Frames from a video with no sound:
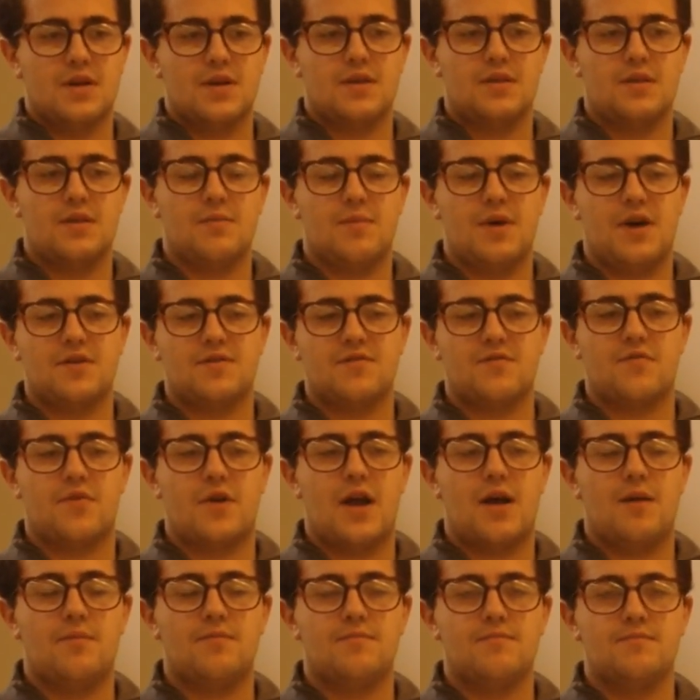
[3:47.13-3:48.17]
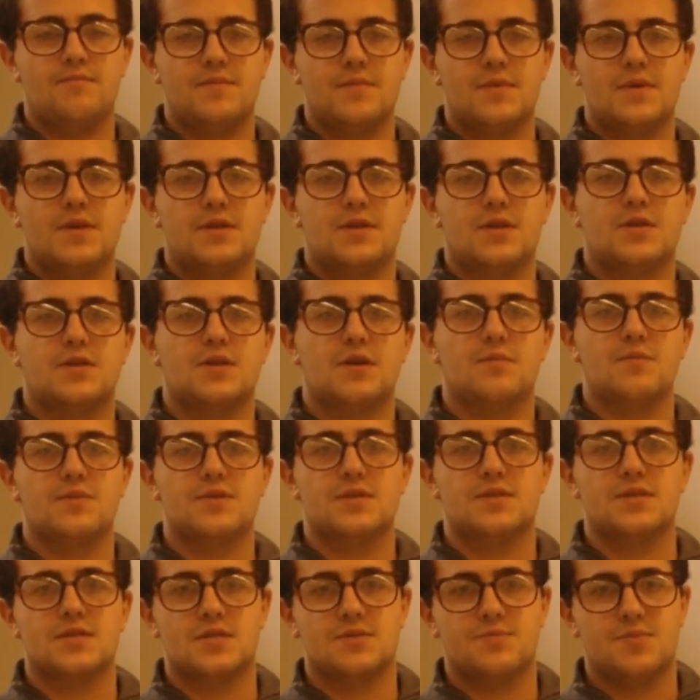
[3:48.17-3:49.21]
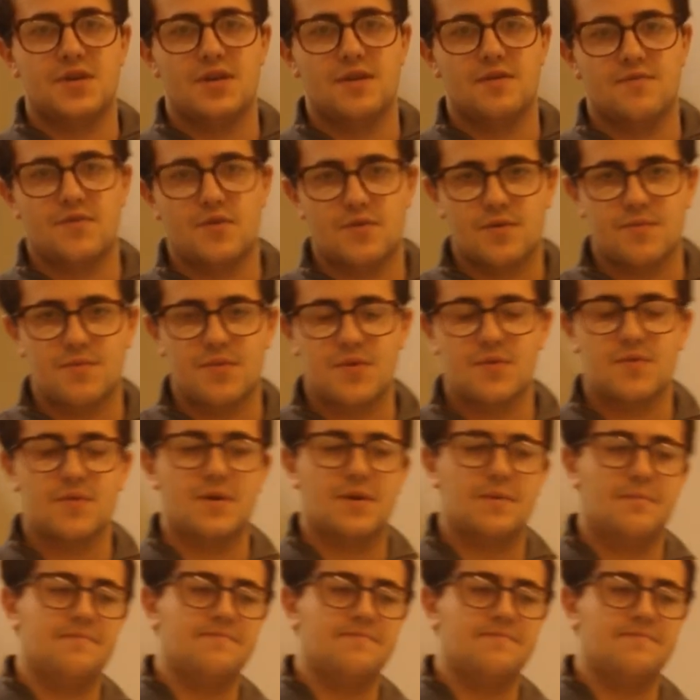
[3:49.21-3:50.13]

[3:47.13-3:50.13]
The amount of RAM determines the speed of your computer.